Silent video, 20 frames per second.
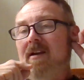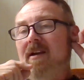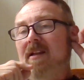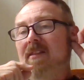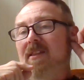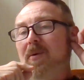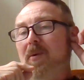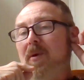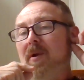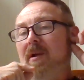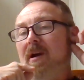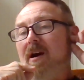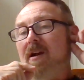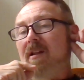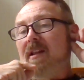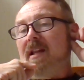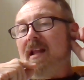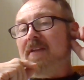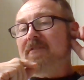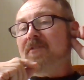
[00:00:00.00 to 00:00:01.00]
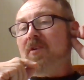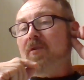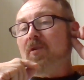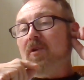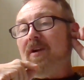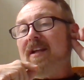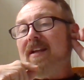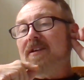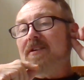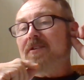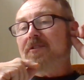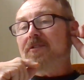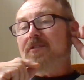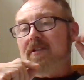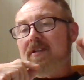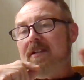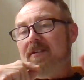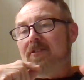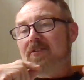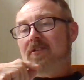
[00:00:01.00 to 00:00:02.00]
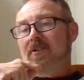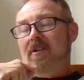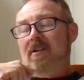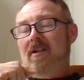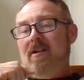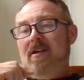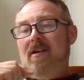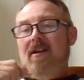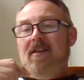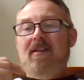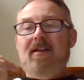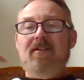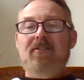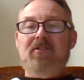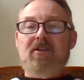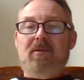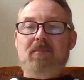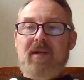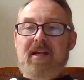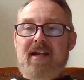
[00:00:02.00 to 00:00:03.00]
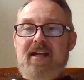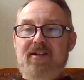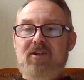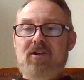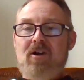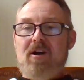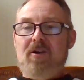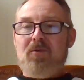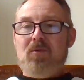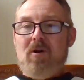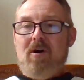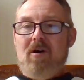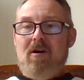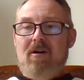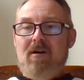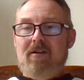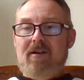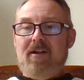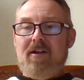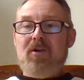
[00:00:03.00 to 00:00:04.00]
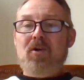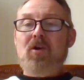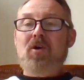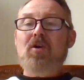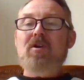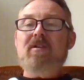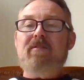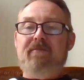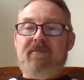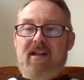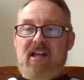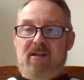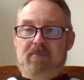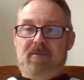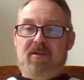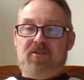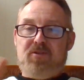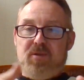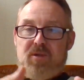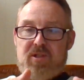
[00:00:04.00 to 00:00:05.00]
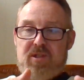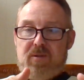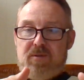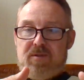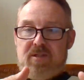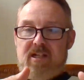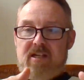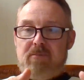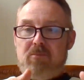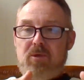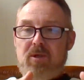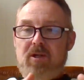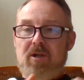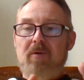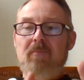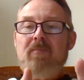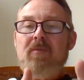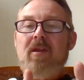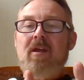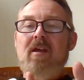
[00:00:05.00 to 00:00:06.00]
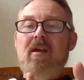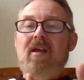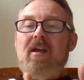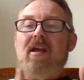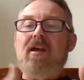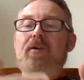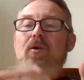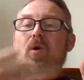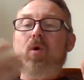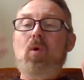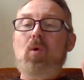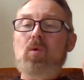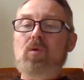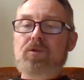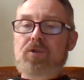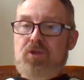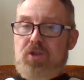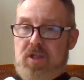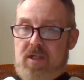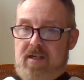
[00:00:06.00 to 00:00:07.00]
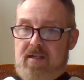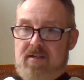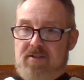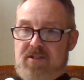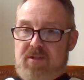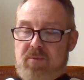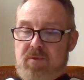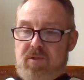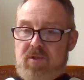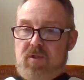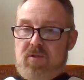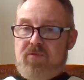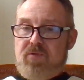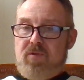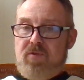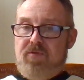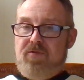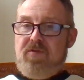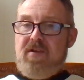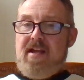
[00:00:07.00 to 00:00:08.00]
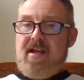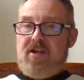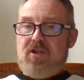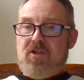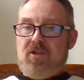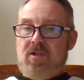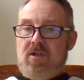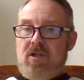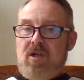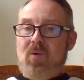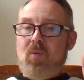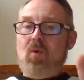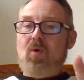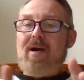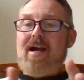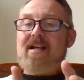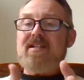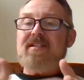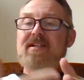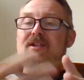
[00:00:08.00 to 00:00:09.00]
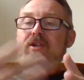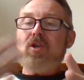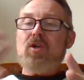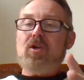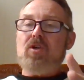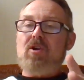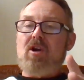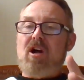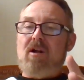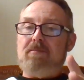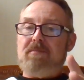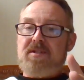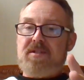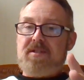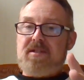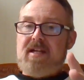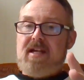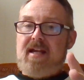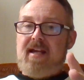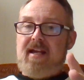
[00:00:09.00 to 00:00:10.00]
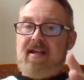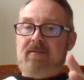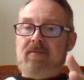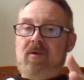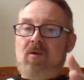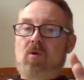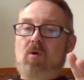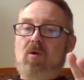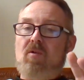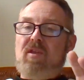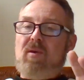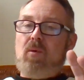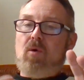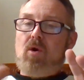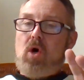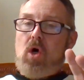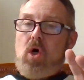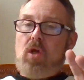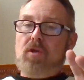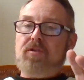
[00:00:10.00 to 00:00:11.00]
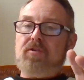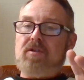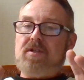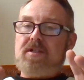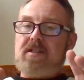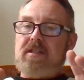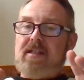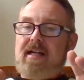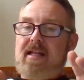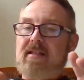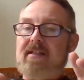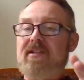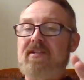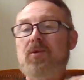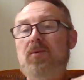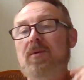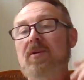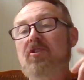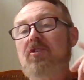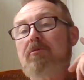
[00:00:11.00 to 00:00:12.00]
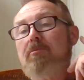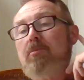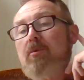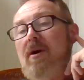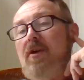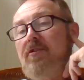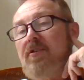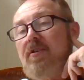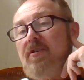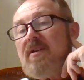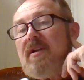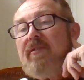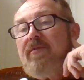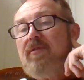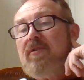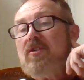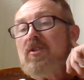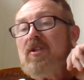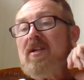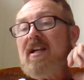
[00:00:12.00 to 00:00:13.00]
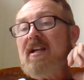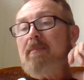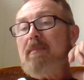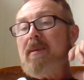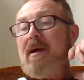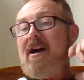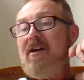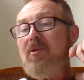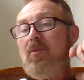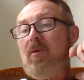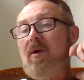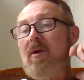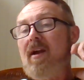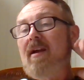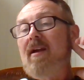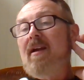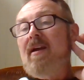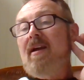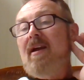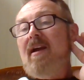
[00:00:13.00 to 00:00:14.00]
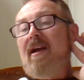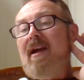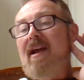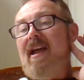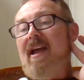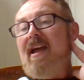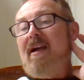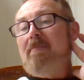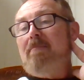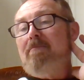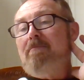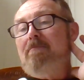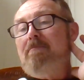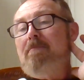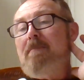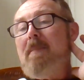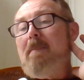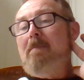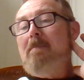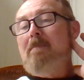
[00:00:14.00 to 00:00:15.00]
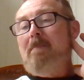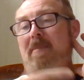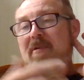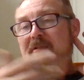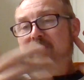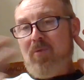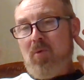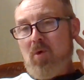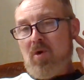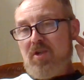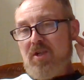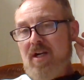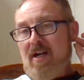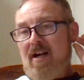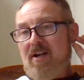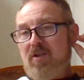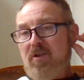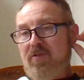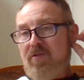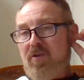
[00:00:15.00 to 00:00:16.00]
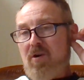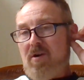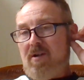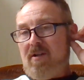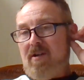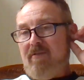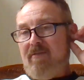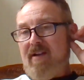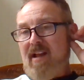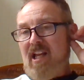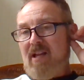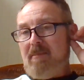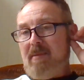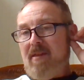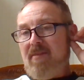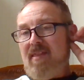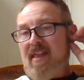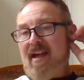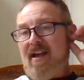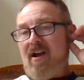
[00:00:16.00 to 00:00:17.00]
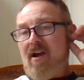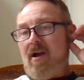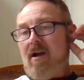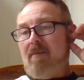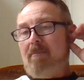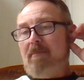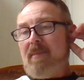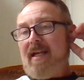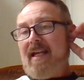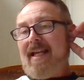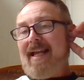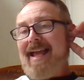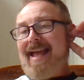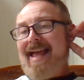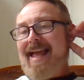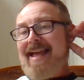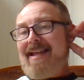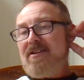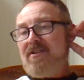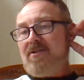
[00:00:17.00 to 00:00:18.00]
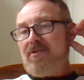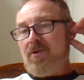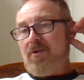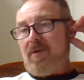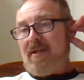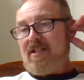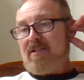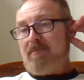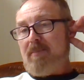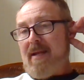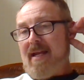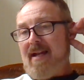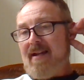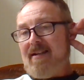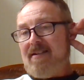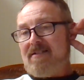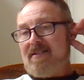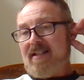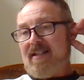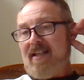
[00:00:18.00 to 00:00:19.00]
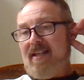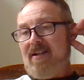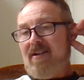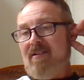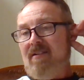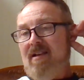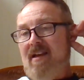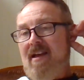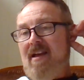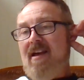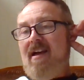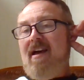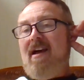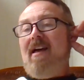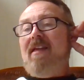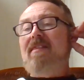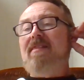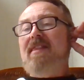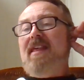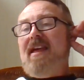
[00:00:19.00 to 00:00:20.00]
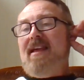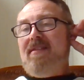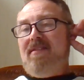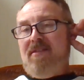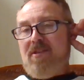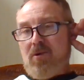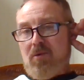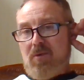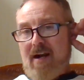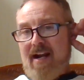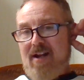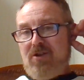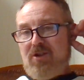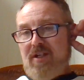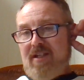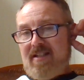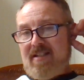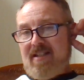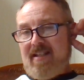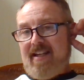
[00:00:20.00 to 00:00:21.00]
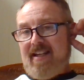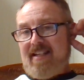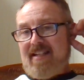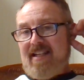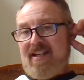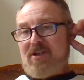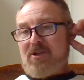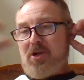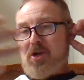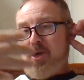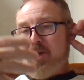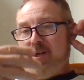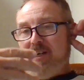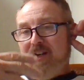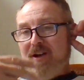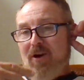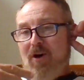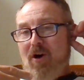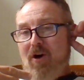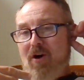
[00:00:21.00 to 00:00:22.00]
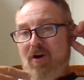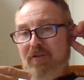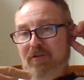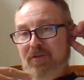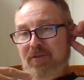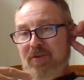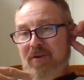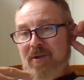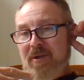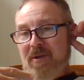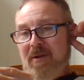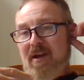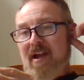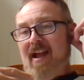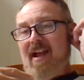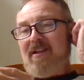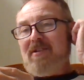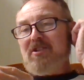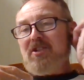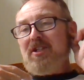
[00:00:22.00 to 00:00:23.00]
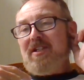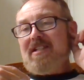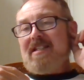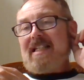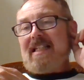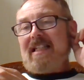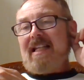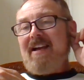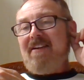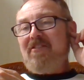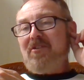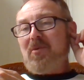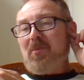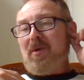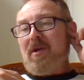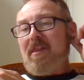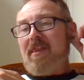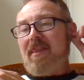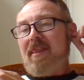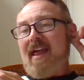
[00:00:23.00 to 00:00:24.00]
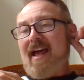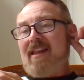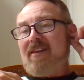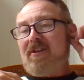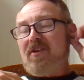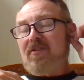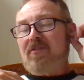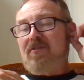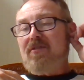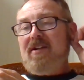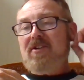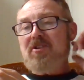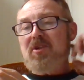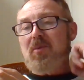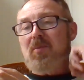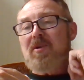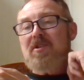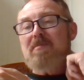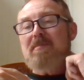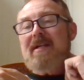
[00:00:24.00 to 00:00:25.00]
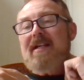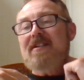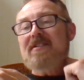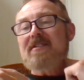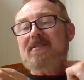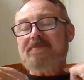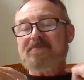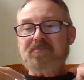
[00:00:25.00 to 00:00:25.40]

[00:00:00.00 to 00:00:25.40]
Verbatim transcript: There were our leftover gill slits that something had gone wrong in her development since she was an embryo, and old genes that were used for fish were actually turned on mistake, or they were altered slightly to express a different genetic pathway. And before she got too far into development, that began to expand as a gill. Then the right genes kicked in, turned it off, and she's left with that little feature, which means